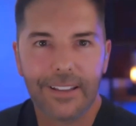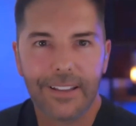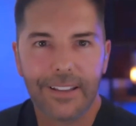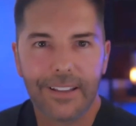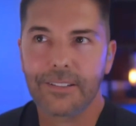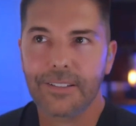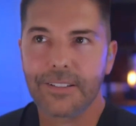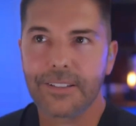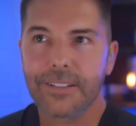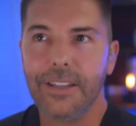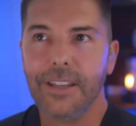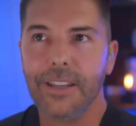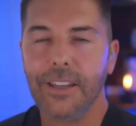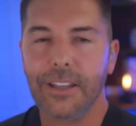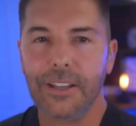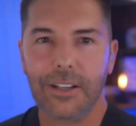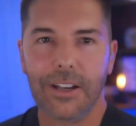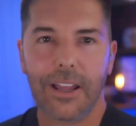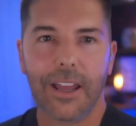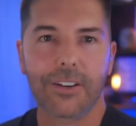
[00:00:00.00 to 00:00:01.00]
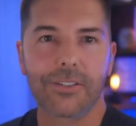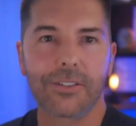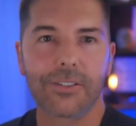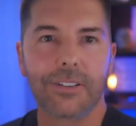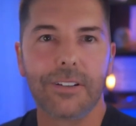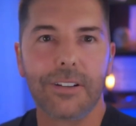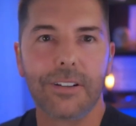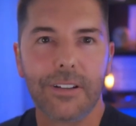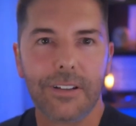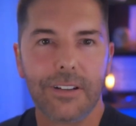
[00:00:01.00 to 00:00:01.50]
It's seeing it in
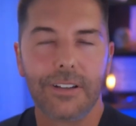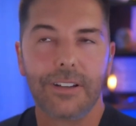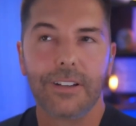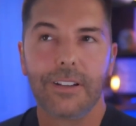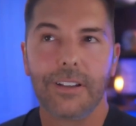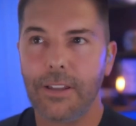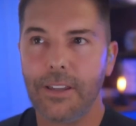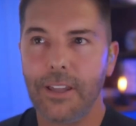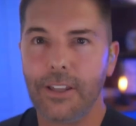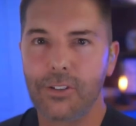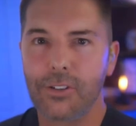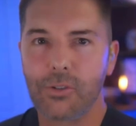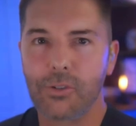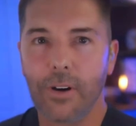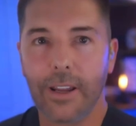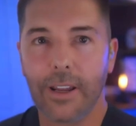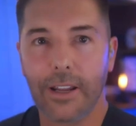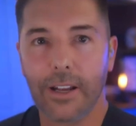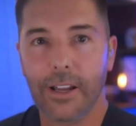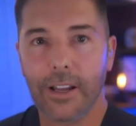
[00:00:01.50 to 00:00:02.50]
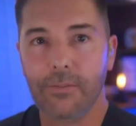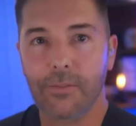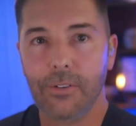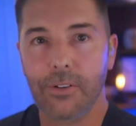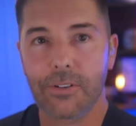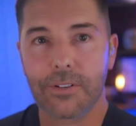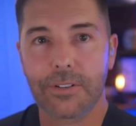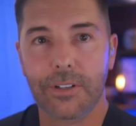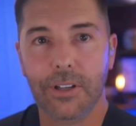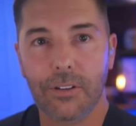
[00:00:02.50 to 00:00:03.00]
action and then trying it on
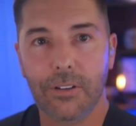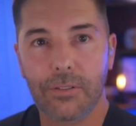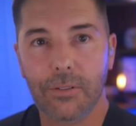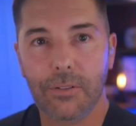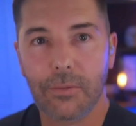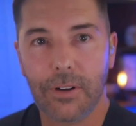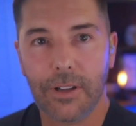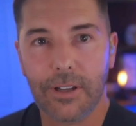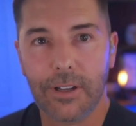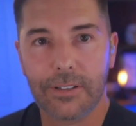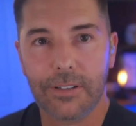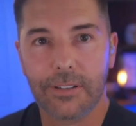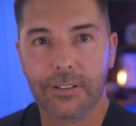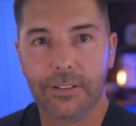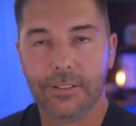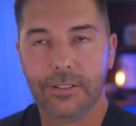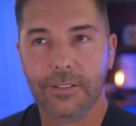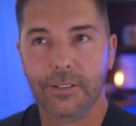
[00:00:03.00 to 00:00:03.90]
for yourself, right?